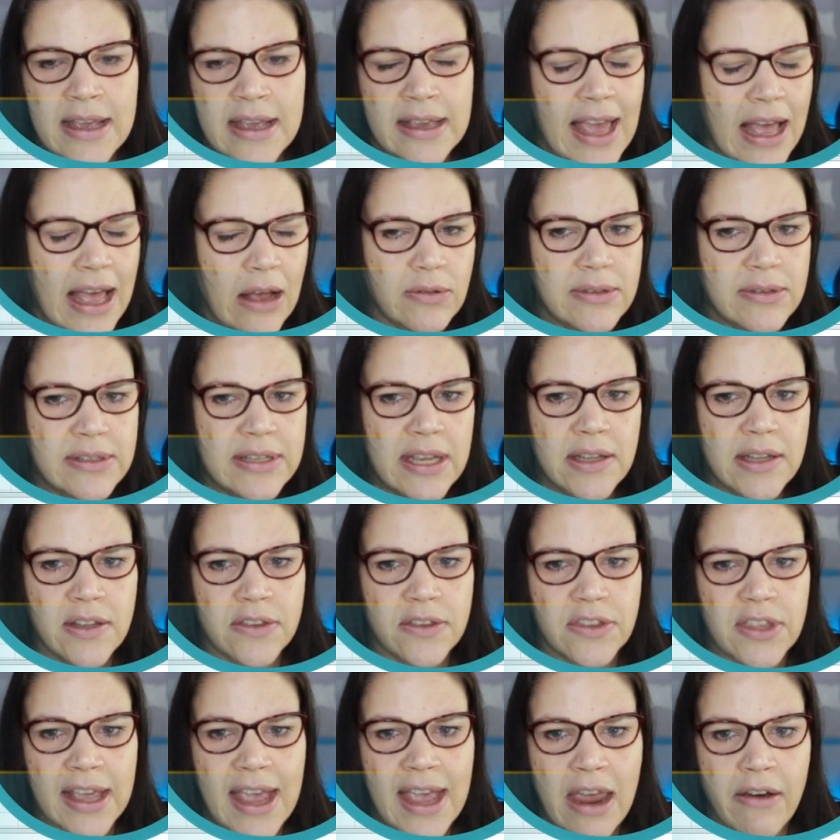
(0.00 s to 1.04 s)
counted
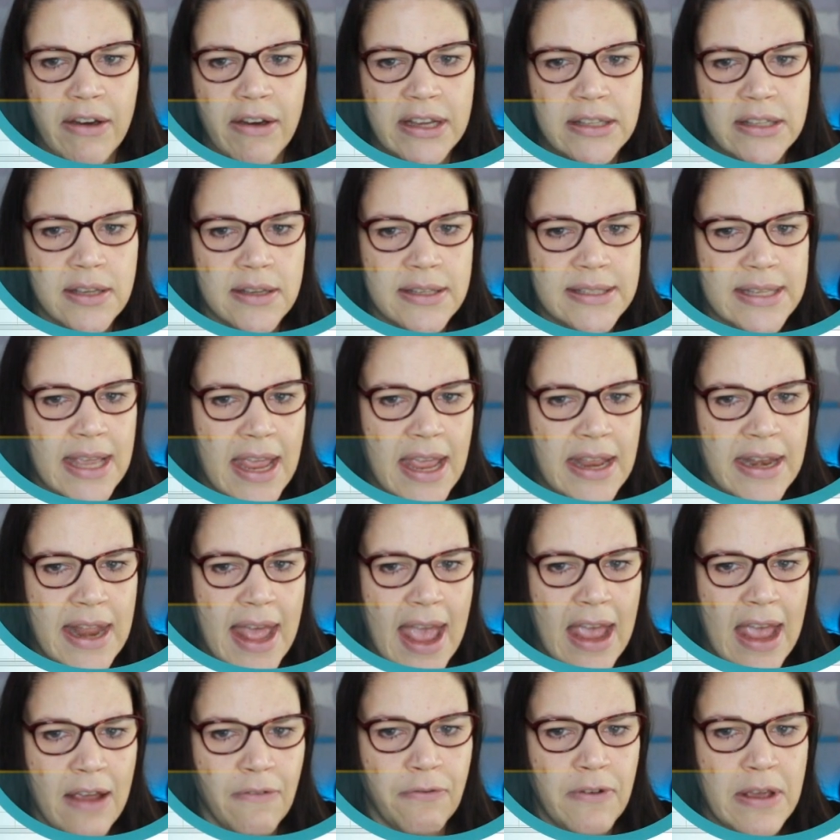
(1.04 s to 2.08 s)
the characters in
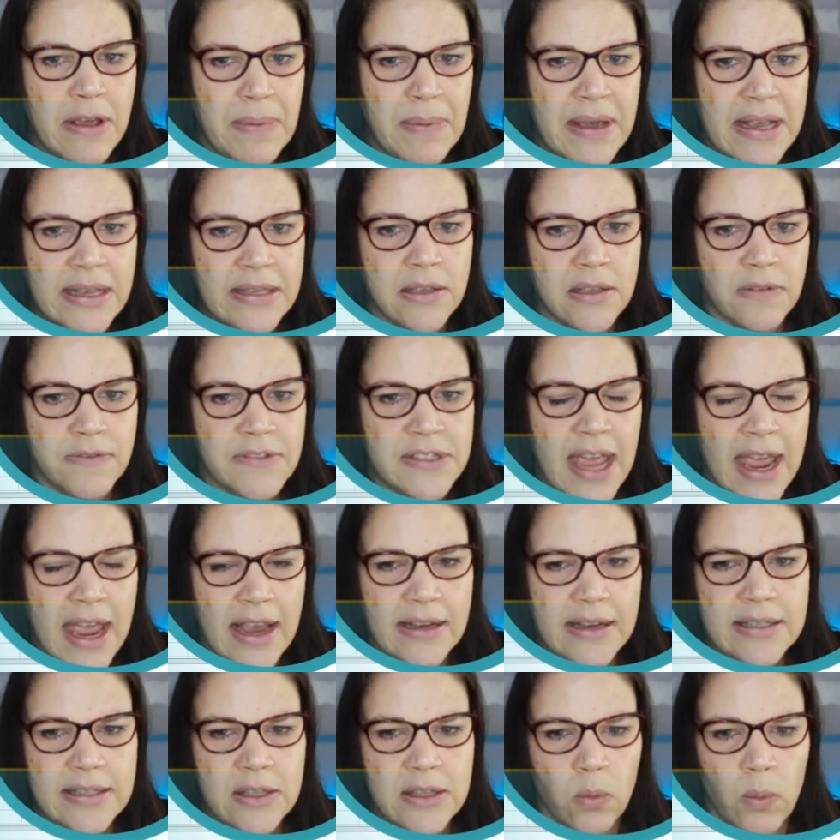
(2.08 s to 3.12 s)
every piece of
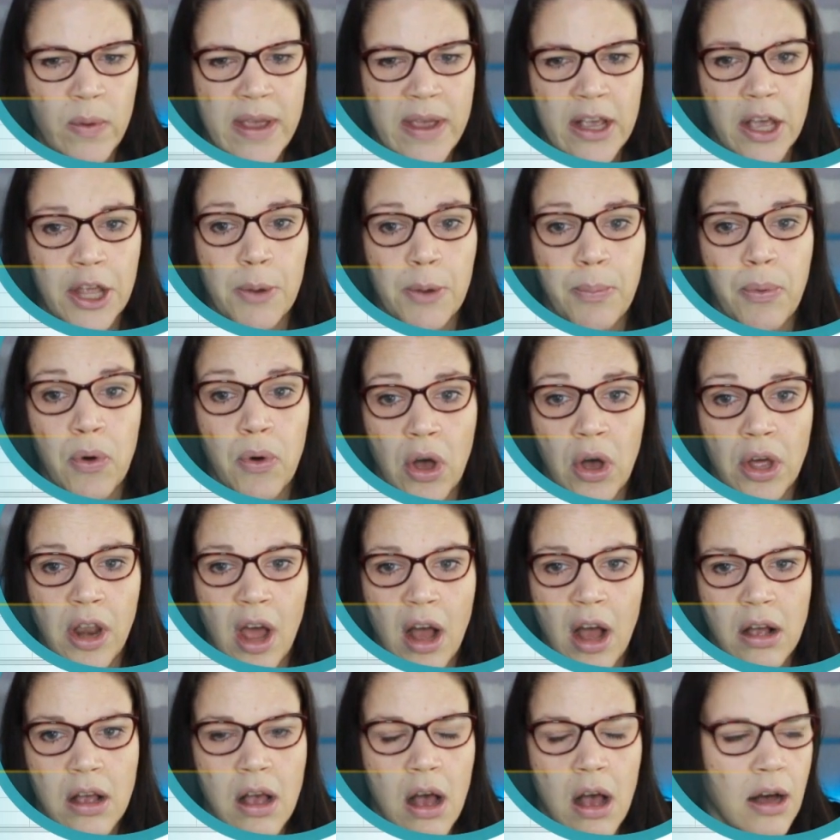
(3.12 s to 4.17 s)
text that we're going to put on
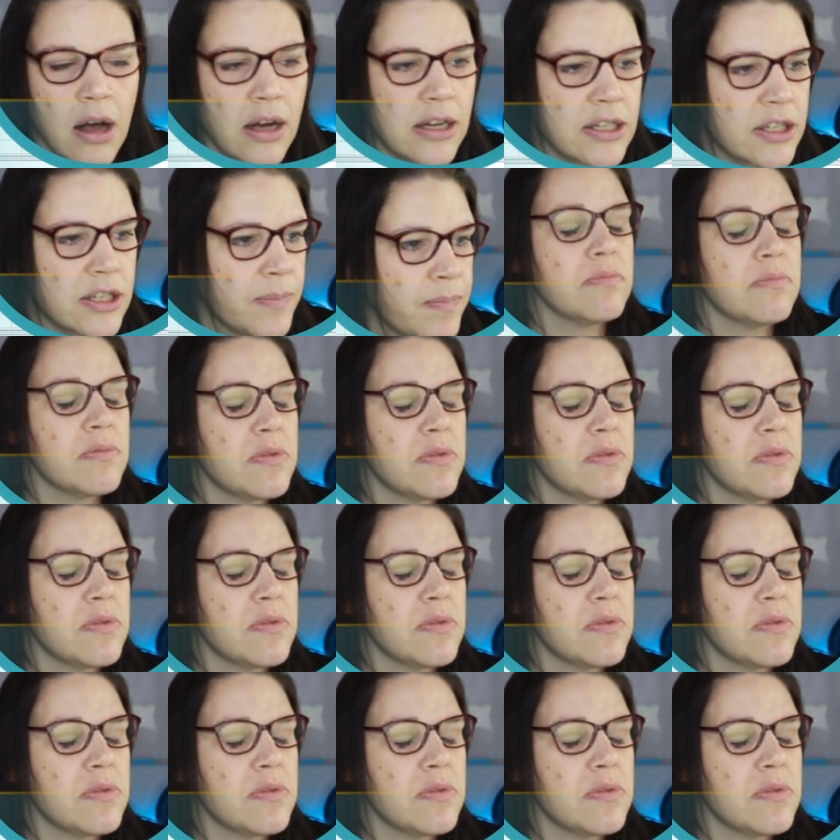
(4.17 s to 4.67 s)
our card.